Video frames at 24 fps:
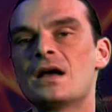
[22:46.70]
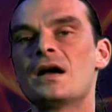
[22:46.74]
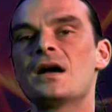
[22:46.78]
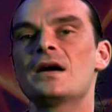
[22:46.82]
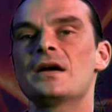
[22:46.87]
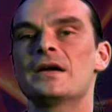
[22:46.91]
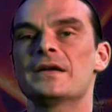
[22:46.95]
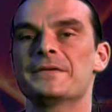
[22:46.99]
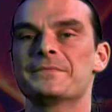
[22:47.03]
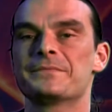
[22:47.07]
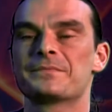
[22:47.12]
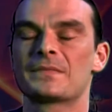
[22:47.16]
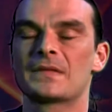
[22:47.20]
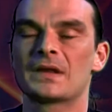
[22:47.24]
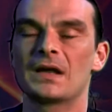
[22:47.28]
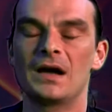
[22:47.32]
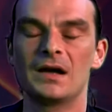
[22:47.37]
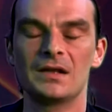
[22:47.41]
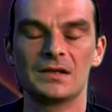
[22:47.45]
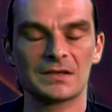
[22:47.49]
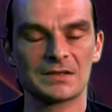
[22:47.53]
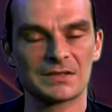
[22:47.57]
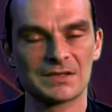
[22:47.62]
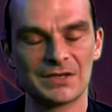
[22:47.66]
Hi,
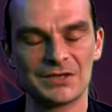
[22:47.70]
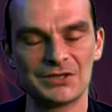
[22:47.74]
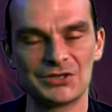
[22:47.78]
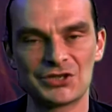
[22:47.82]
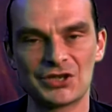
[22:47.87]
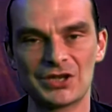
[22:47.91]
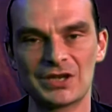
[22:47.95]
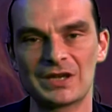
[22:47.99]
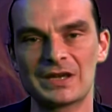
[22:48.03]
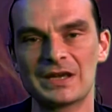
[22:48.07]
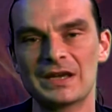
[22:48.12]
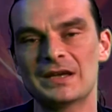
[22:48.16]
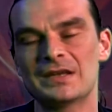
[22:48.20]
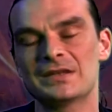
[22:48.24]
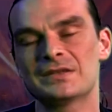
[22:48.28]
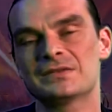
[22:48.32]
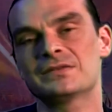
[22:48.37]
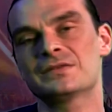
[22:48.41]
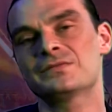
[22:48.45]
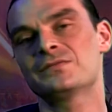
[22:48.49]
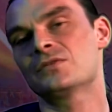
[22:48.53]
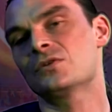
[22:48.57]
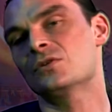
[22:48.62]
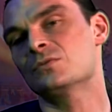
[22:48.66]
Alex AG again
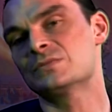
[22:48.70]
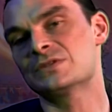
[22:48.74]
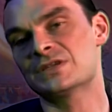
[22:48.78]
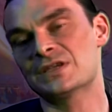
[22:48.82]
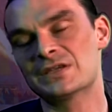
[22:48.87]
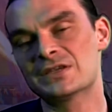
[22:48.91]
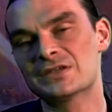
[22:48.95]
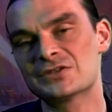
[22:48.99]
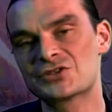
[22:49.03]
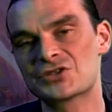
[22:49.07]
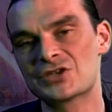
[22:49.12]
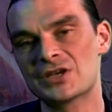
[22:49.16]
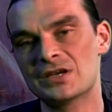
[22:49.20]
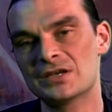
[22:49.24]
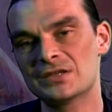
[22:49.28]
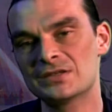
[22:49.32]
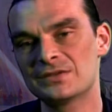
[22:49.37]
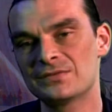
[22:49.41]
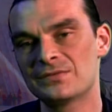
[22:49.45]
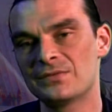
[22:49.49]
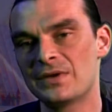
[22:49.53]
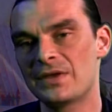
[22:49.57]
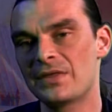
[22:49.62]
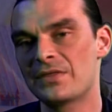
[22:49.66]
from Single
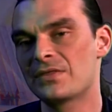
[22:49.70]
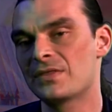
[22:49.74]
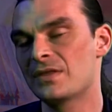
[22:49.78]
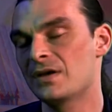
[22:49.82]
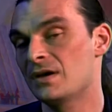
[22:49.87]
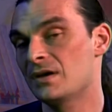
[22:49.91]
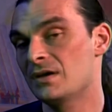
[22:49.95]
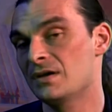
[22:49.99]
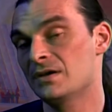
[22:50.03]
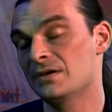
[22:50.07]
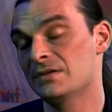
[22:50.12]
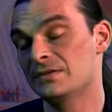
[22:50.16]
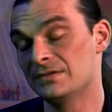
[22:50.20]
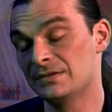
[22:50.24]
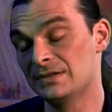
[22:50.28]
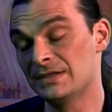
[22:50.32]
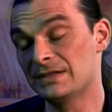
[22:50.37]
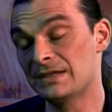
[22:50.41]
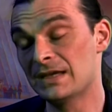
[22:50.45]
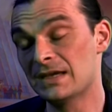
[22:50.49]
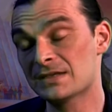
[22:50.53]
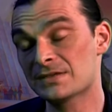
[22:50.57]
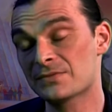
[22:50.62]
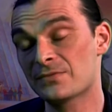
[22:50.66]
Shot with
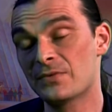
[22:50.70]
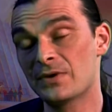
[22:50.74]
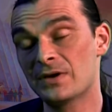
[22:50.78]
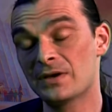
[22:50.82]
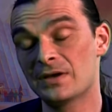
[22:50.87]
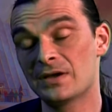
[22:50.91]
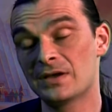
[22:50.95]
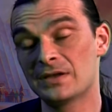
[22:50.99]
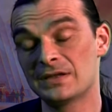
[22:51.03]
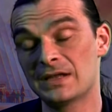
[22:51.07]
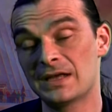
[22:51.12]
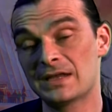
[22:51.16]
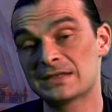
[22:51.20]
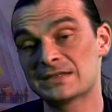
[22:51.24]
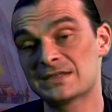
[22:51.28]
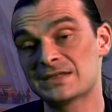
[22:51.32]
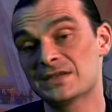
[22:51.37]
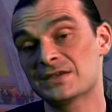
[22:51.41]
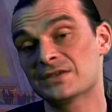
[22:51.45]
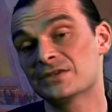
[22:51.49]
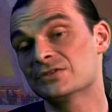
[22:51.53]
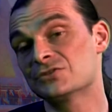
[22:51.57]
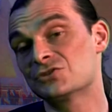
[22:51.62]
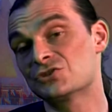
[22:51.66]
another
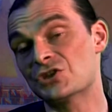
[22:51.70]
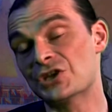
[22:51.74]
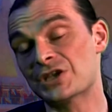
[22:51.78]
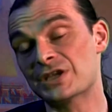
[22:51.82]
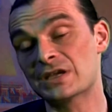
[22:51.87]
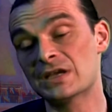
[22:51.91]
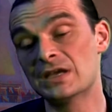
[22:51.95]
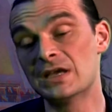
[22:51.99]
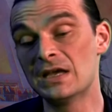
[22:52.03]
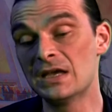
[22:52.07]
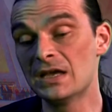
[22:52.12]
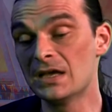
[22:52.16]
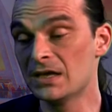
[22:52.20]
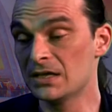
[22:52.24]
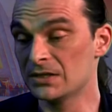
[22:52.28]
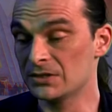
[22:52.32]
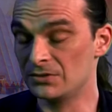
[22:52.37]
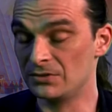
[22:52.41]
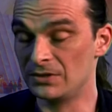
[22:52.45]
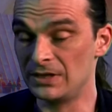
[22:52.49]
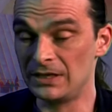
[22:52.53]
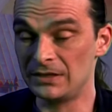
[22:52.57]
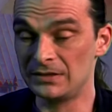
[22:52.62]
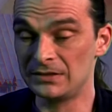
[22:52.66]
single trick.
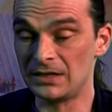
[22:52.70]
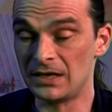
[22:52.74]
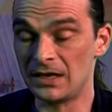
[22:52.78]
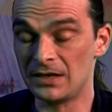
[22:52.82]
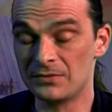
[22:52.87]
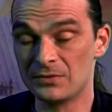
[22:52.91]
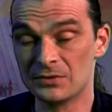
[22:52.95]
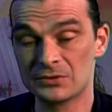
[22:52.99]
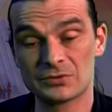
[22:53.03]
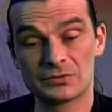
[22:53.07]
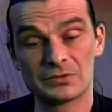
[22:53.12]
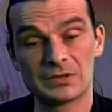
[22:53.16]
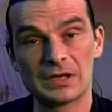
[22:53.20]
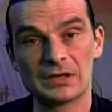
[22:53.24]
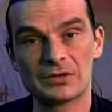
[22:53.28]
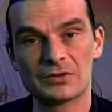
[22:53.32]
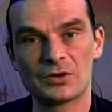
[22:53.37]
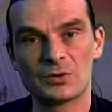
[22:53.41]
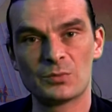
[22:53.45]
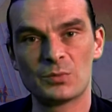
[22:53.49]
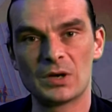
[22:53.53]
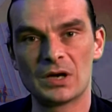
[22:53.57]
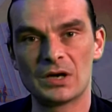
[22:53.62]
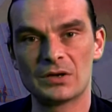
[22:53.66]
Today I want to tell you
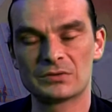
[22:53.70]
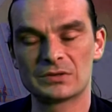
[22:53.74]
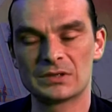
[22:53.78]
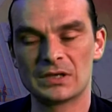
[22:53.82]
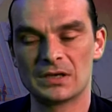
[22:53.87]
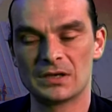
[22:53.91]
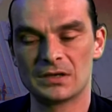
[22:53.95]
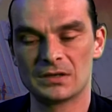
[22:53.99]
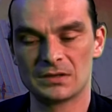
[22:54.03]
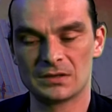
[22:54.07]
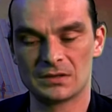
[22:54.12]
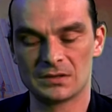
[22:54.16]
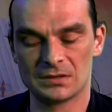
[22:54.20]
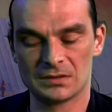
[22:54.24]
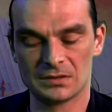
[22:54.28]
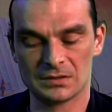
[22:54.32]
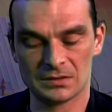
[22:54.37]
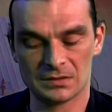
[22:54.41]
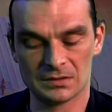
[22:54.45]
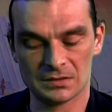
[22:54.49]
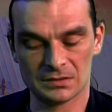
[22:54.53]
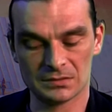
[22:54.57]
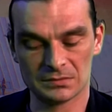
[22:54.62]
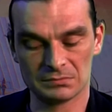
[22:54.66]

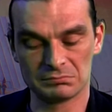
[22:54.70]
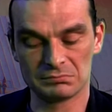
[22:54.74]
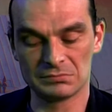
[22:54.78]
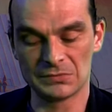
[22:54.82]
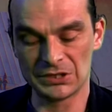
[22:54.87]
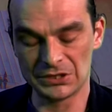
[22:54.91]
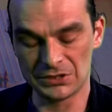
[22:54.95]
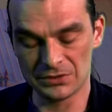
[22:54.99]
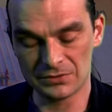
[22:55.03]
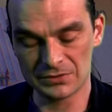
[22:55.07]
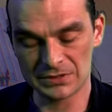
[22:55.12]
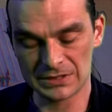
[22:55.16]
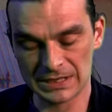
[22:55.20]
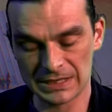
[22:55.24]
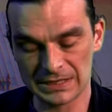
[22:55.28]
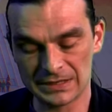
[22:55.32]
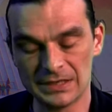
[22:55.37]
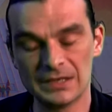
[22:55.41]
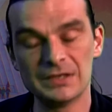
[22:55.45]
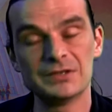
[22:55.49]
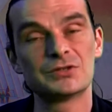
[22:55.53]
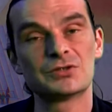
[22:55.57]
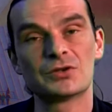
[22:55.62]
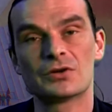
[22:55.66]
about using
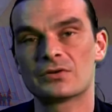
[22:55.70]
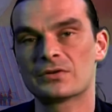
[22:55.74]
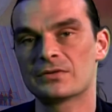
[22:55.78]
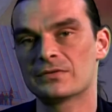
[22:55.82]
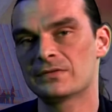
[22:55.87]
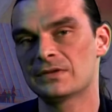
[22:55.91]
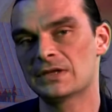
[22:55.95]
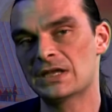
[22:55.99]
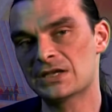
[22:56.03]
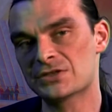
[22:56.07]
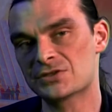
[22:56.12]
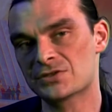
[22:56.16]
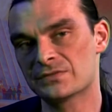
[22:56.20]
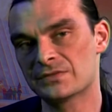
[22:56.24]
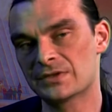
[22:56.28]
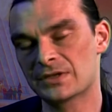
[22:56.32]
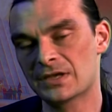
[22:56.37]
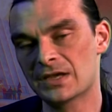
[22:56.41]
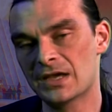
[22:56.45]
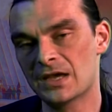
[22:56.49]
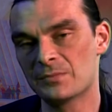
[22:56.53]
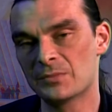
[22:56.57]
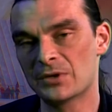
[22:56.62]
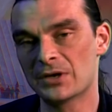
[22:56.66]
internal flash of the
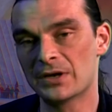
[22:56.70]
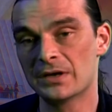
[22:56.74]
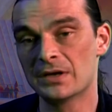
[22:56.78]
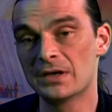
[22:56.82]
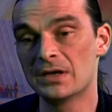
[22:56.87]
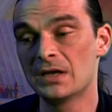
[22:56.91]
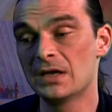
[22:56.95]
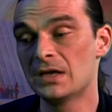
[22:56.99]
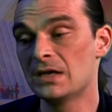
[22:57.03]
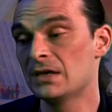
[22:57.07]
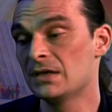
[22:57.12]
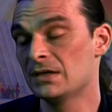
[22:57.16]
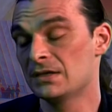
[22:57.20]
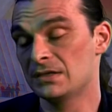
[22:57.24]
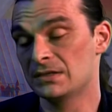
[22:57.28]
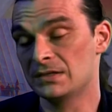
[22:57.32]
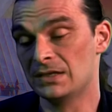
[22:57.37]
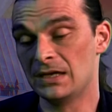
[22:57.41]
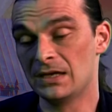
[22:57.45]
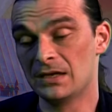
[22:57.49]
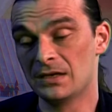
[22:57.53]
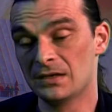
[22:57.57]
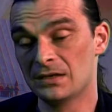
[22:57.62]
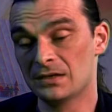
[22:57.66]
camera.
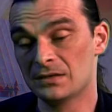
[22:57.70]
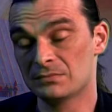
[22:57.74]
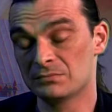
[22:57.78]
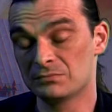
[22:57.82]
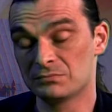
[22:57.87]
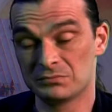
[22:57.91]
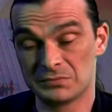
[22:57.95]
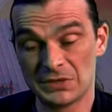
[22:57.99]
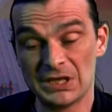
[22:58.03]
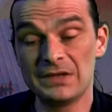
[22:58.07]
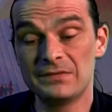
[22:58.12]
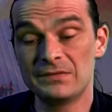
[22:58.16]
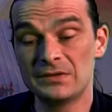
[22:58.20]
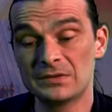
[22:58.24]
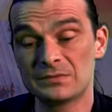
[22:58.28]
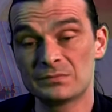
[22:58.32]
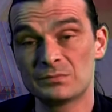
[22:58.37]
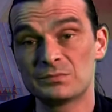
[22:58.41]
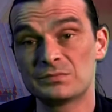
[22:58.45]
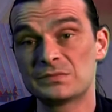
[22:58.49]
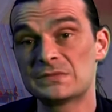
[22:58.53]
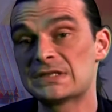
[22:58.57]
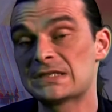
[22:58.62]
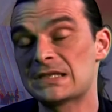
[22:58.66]
Even
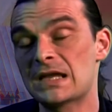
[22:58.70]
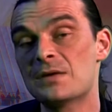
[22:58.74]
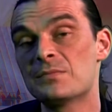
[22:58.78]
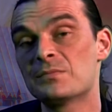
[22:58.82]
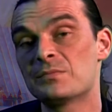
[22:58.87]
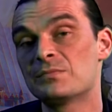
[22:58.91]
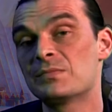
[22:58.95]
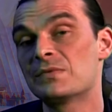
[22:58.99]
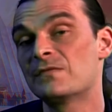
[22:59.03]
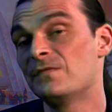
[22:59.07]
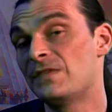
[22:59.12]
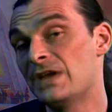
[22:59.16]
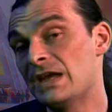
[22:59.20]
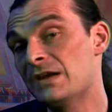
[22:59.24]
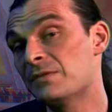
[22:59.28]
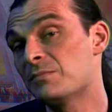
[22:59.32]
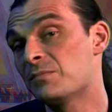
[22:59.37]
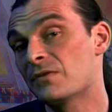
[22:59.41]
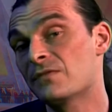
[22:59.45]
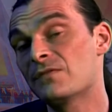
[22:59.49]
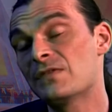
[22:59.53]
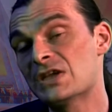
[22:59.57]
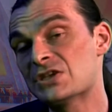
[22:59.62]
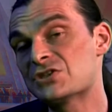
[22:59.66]
some very
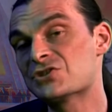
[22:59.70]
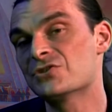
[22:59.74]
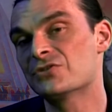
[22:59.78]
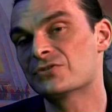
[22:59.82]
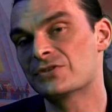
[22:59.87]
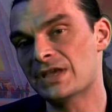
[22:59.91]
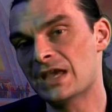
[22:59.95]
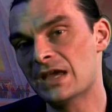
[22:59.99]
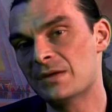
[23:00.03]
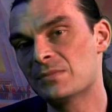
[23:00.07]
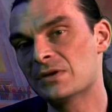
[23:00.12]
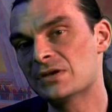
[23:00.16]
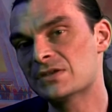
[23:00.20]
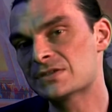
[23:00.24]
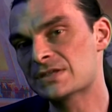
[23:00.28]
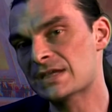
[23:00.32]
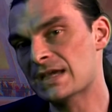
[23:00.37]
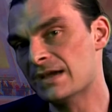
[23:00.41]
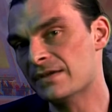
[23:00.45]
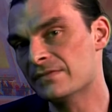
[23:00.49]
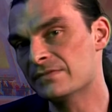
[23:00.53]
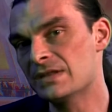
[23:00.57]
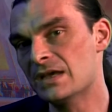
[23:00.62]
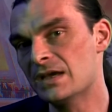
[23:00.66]
professional cameras
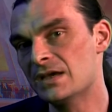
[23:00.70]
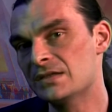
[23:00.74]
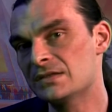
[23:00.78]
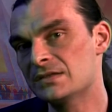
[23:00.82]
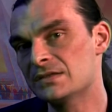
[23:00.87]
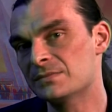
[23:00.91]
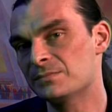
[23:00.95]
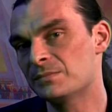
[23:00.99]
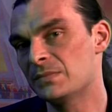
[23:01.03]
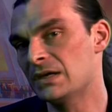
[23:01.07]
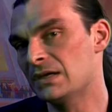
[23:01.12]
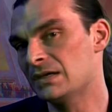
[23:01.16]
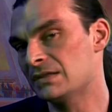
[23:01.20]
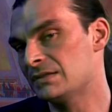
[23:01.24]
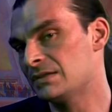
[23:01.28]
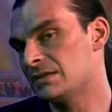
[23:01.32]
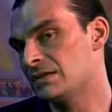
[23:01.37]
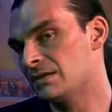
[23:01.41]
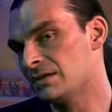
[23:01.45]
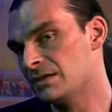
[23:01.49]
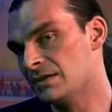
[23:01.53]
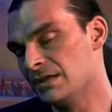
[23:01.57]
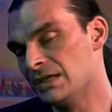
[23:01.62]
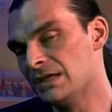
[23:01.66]
have that, but
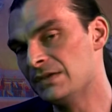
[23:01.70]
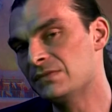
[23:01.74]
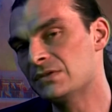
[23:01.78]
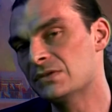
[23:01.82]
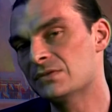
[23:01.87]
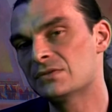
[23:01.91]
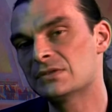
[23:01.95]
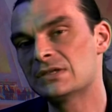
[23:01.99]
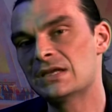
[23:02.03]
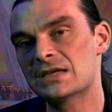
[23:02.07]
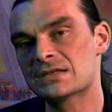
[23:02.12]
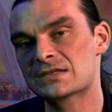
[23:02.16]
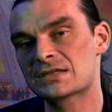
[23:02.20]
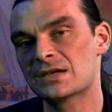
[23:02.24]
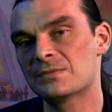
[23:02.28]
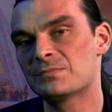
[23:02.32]
if you would ask a